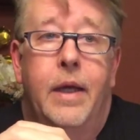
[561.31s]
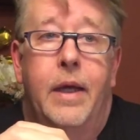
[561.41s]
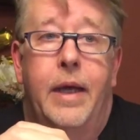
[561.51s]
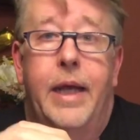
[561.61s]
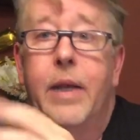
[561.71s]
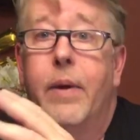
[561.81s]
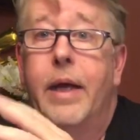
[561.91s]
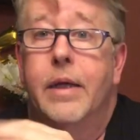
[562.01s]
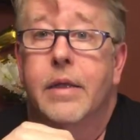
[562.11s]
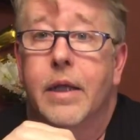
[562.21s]
anyway,
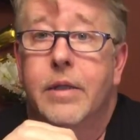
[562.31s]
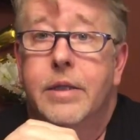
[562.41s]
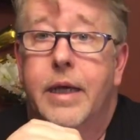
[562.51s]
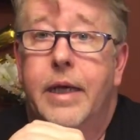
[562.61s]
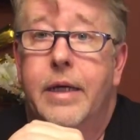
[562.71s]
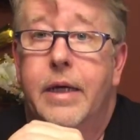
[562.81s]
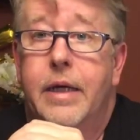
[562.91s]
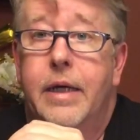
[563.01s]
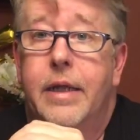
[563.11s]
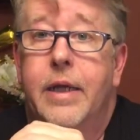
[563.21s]
it looks like
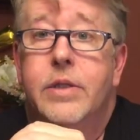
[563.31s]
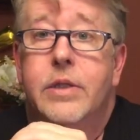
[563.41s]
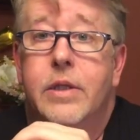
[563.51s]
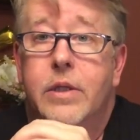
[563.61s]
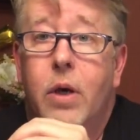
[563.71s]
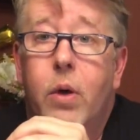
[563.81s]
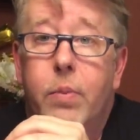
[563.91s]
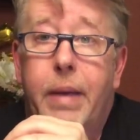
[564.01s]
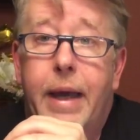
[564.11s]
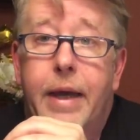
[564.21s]
things could go
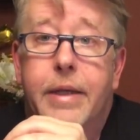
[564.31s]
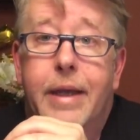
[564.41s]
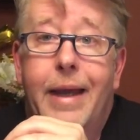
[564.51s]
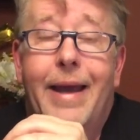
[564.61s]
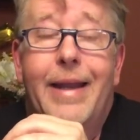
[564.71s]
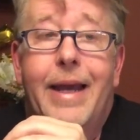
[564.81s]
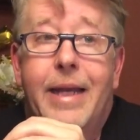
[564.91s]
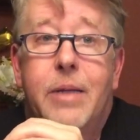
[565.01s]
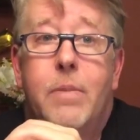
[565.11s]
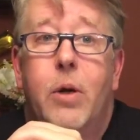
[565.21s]
bad at
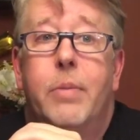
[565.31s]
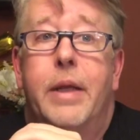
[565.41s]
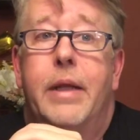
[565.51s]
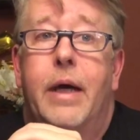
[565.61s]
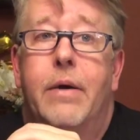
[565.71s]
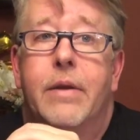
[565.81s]
any moment now.